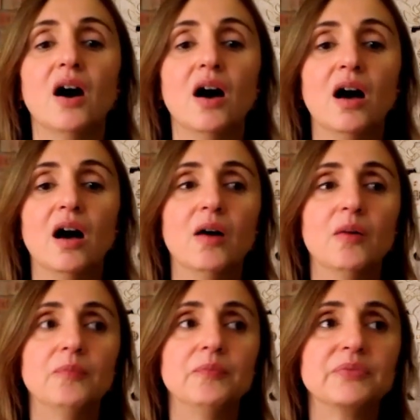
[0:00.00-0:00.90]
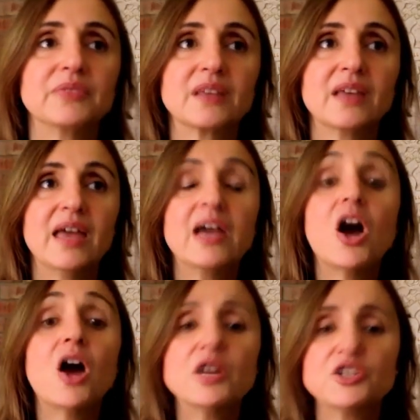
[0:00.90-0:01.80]
um,
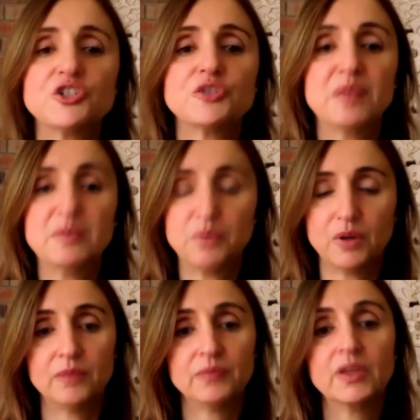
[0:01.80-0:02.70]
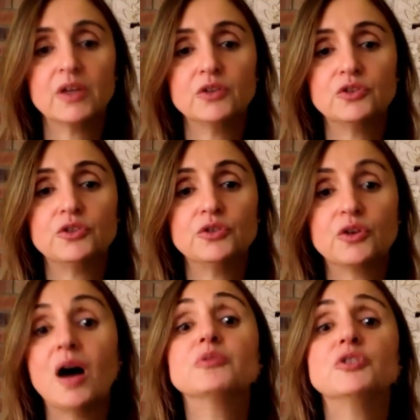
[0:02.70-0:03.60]
encouraged people to
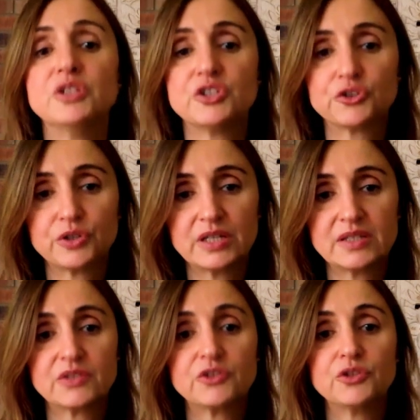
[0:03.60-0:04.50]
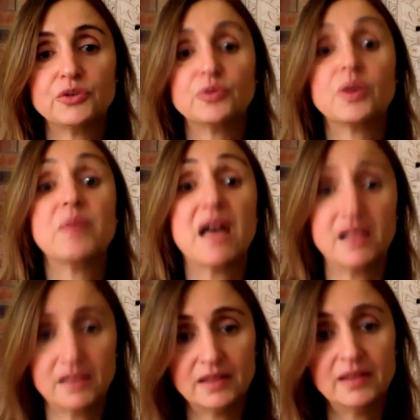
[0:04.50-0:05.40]
come to the streets to
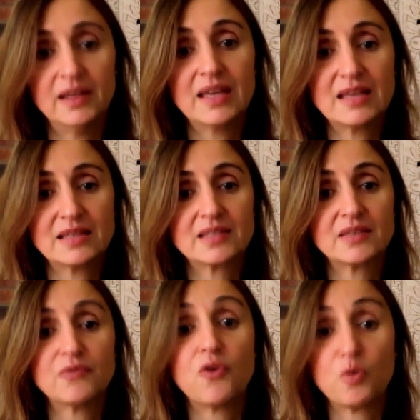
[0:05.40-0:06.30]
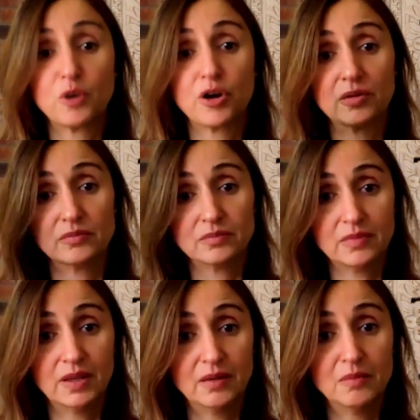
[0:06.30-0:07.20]
rebel against the former
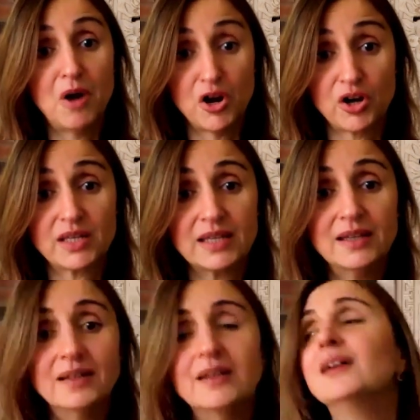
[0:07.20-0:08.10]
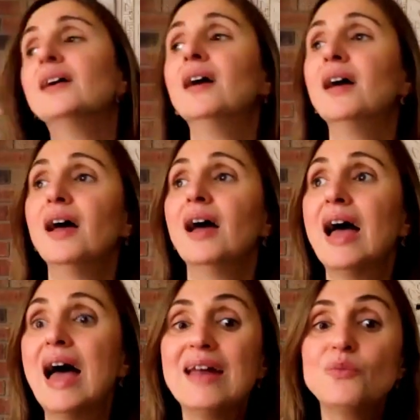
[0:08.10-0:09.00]
uh, monarchy.
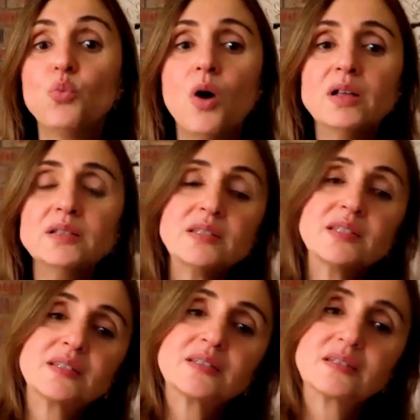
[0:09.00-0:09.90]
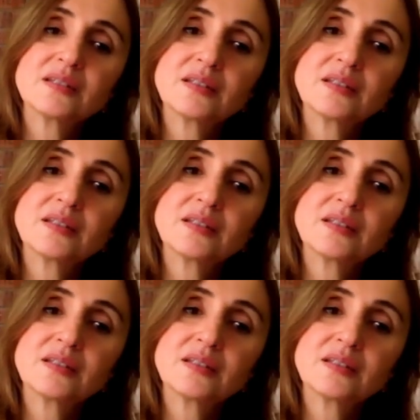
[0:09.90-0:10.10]
And once